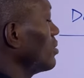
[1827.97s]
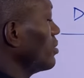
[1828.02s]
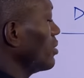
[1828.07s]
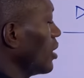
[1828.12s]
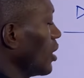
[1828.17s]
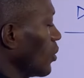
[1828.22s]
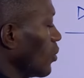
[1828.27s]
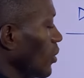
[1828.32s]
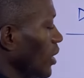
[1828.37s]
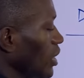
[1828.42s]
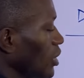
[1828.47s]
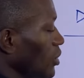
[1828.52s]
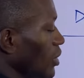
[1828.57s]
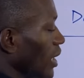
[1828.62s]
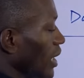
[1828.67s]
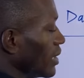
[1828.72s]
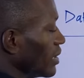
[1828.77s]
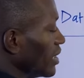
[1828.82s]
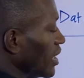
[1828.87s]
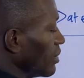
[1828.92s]
Then when you
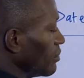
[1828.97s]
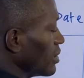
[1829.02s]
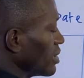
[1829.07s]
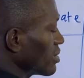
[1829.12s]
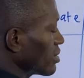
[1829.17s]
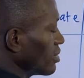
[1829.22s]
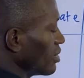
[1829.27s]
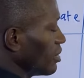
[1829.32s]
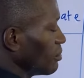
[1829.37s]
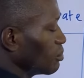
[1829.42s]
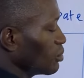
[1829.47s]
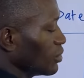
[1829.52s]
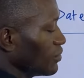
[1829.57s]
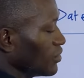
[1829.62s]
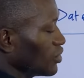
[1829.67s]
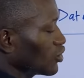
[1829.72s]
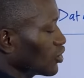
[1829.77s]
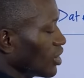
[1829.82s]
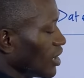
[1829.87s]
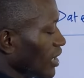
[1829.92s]
are debiting a
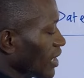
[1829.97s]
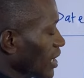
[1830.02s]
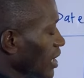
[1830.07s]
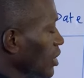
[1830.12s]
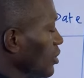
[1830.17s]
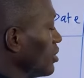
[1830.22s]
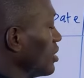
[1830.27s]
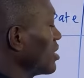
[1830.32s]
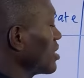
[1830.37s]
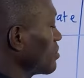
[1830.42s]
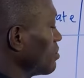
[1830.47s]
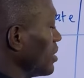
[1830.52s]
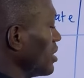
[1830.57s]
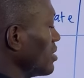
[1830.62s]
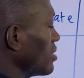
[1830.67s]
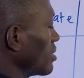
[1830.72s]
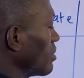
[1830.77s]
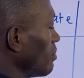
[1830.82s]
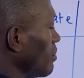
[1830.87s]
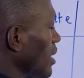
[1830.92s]
provision account, it
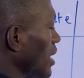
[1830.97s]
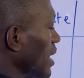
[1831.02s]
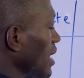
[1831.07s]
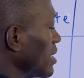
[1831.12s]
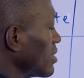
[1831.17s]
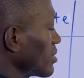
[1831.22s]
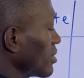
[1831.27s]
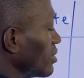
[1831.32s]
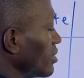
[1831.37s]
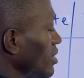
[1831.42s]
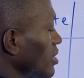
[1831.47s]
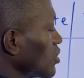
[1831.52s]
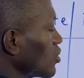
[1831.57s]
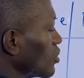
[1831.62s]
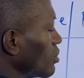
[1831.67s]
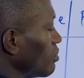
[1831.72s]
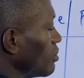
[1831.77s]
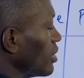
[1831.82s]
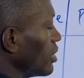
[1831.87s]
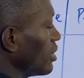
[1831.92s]
means the balance in it
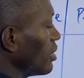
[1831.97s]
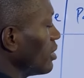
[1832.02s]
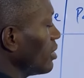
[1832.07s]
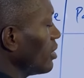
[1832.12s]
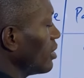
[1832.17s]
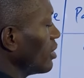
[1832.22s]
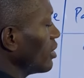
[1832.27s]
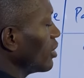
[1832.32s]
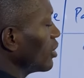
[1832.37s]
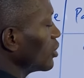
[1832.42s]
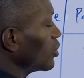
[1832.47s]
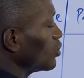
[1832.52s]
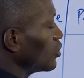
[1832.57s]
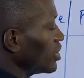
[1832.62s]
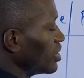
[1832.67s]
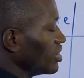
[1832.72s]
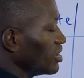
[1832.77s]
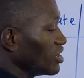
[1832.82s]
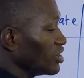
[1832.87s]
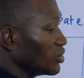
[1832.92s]
will be
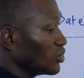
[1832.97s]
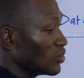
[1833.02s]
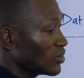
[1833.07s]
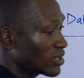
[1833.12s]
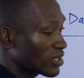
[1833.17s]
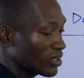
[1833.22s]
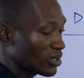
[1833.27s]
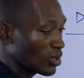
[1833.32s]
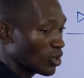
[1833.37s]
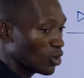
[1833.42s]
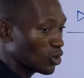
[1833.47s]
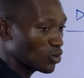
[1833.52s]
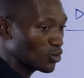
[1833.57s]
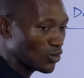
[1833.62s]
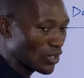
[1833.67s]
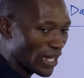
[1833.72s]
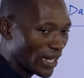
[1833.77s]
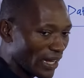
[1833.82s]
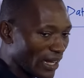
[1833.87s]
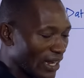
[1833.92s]
reducing, or
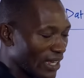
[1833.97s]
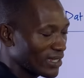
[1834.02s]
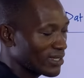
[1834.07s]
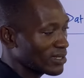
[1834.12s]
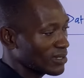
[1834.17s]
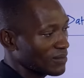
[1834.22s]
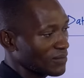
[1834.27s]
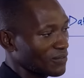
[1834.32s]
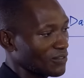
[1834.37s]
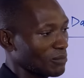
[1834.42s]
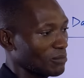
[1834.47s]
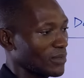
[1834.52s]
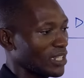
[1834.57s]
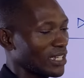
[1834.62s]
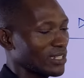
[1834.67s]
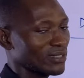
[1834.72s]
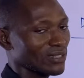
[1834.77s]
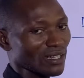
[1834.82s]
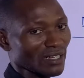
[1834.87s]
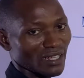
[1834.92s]
you are lessening from
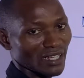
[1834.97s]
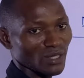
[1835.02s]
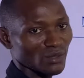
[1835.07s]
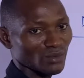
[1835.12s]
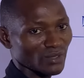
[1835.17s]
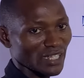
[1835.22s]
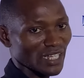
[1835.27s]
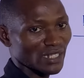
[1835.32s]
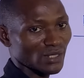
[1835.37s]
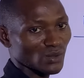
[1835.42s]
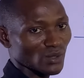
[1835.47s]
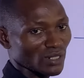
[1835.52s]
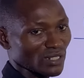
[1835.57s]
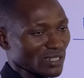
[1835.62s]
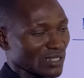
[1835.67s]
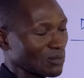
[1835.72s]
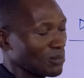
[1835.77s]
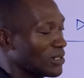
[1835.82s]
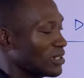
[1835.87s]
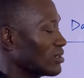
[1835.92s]
that account. That's what
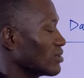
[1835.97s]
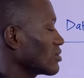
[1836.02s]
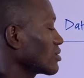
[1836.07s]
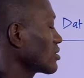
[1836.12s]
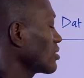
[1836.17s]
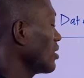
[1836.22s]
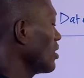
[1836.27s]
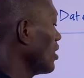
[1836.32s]
it means.